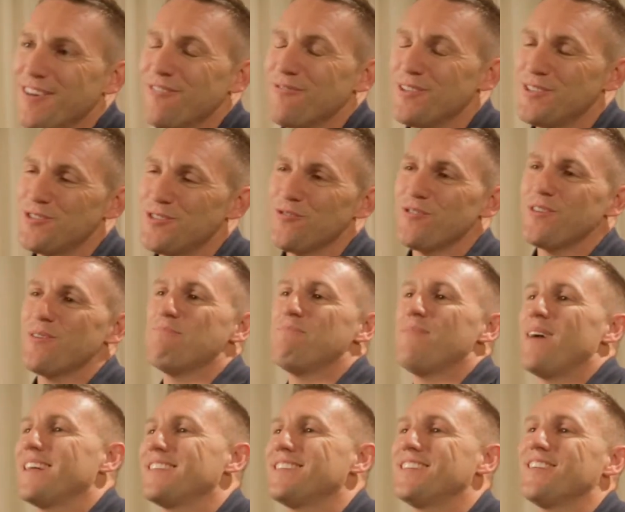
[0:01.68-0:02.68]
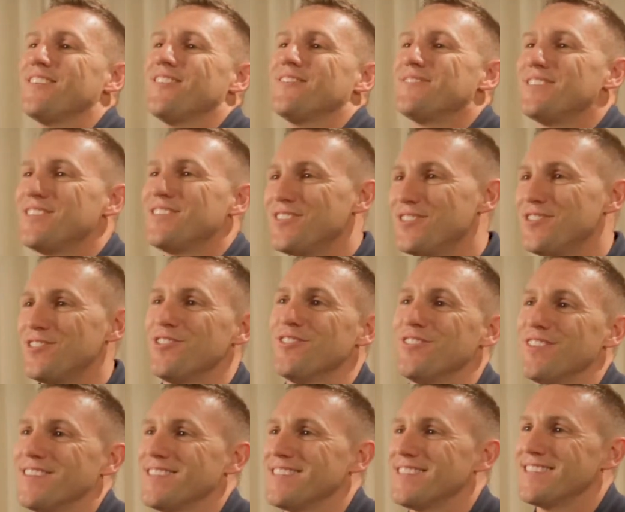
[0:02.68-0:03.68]
we took a bunch of
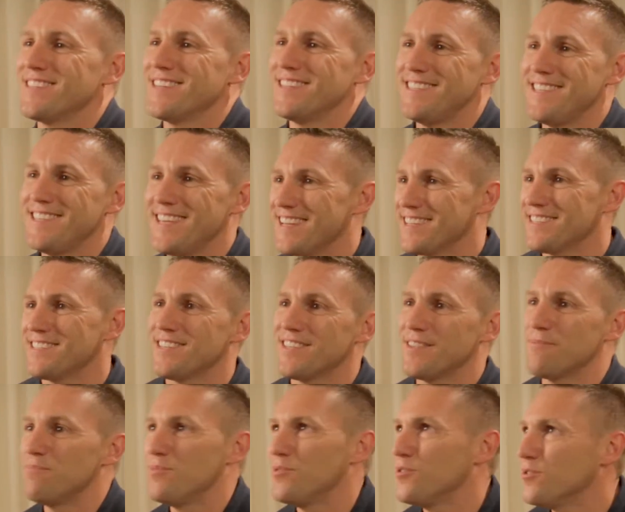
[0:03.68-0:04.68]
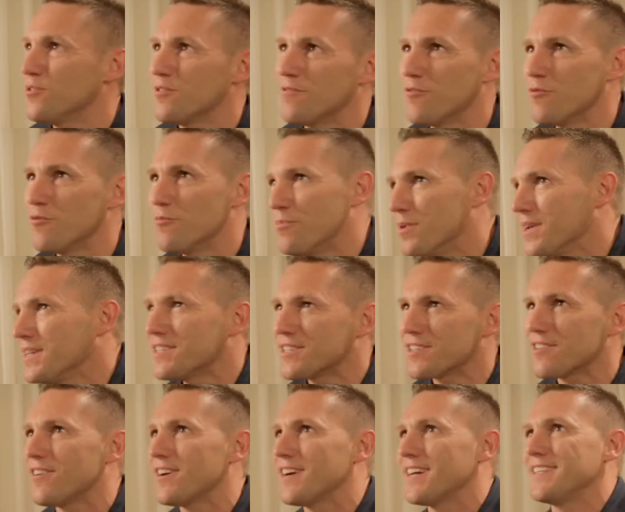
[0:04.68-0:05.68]
students down to the beautiful
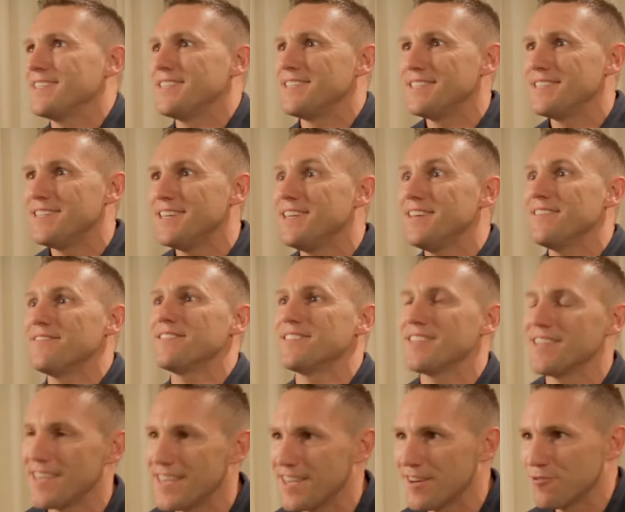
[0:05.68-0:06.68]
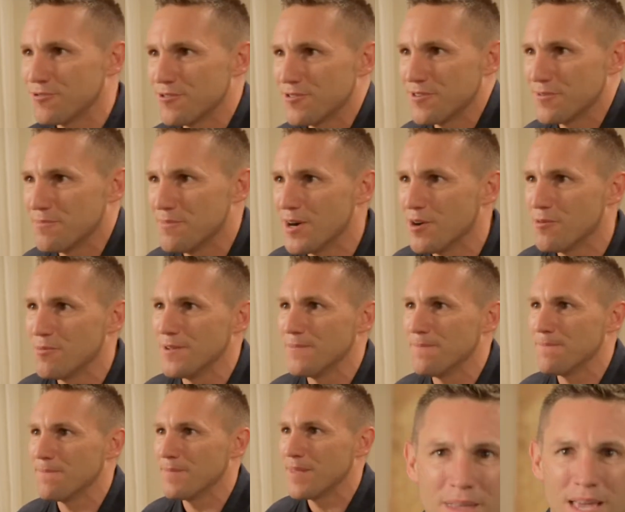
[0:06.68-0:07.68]
beachside city of St Kilda in
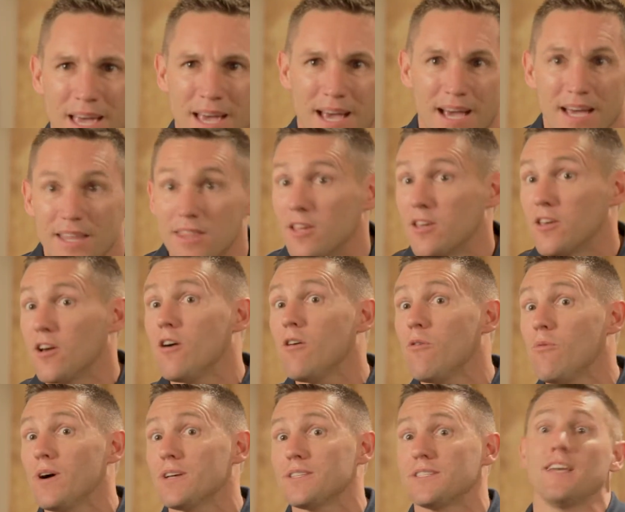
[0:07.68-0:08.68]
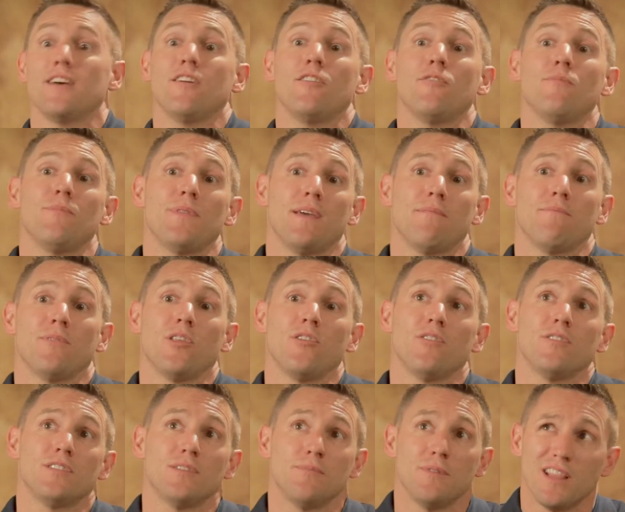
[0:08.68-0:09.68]
Melbourne. And the goal was to help them
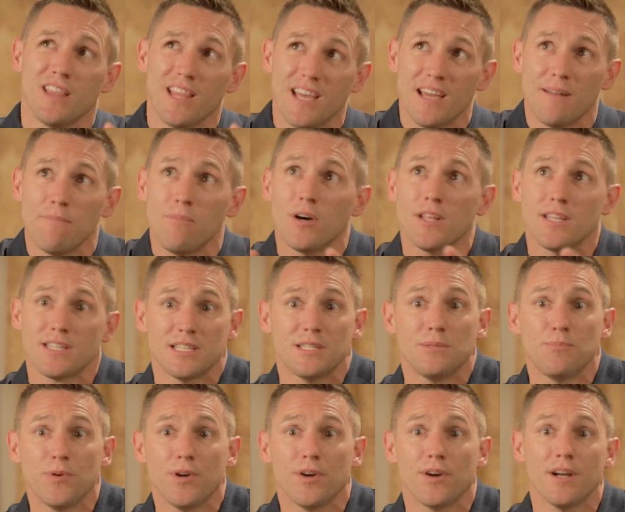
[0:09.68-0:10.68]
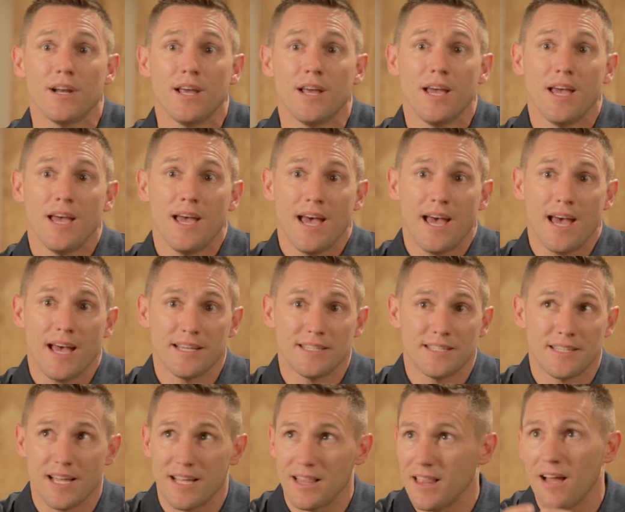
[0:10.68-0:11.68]
learn to be led by the Spirit
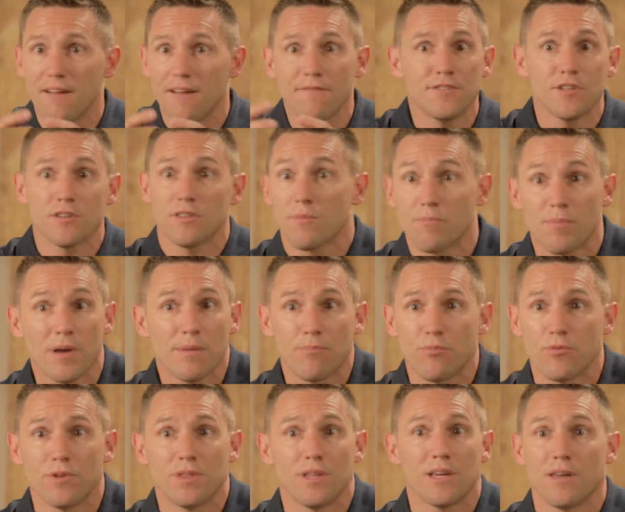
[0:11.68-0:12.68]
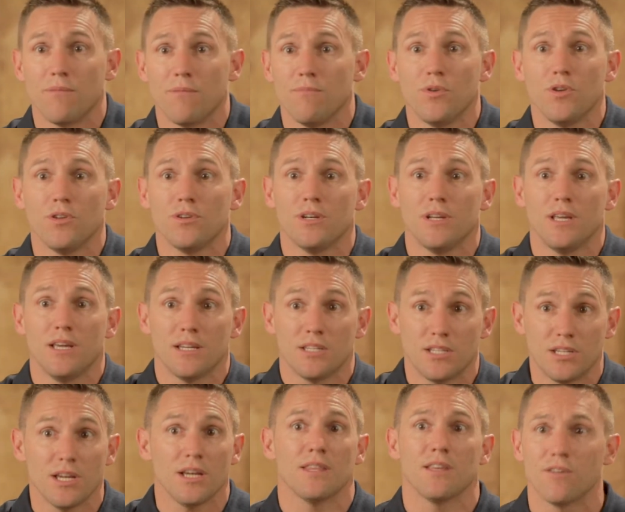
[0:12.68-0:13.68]
as they loved on the people in the community and
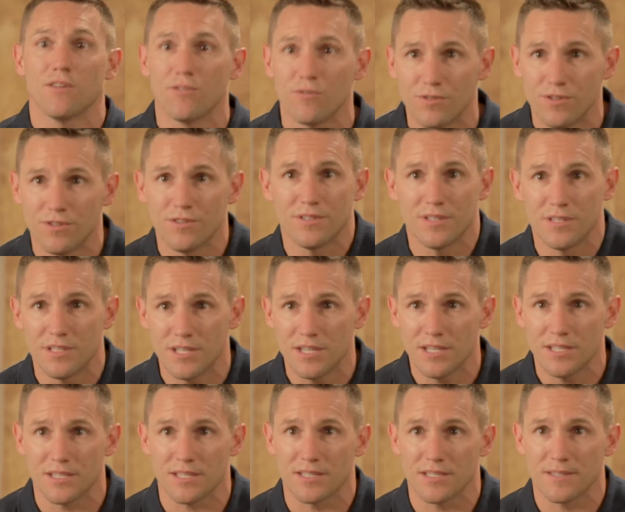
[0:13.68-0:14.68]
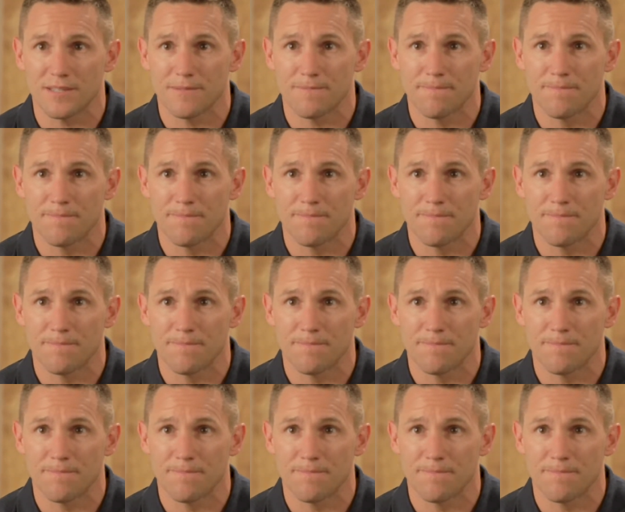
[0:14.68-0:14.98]
shared the good news of Jesus.